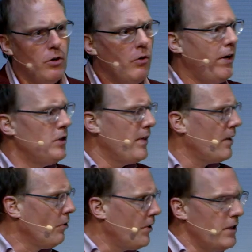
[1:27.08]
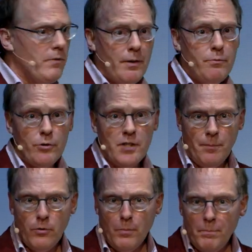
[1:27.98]
a whole range of technology around, for
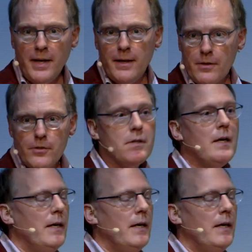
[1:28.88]
example, compilers,